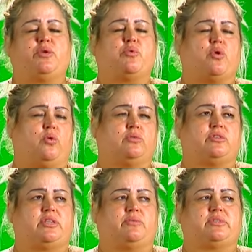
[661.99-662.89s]
they were
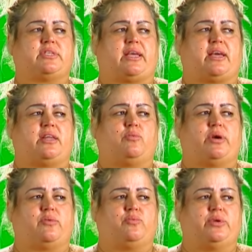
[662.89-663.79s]
older, and it was like I didn't
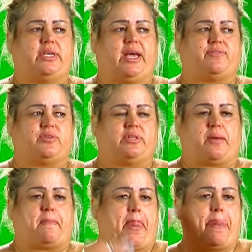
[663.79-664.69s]
want to really have to
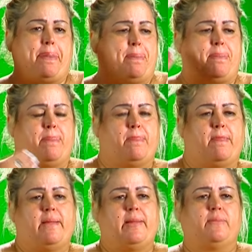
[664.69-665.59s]
like mm,
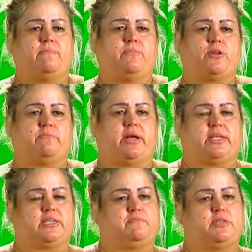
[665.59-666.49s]
put them out
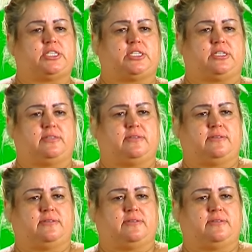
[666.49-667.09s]
of commission.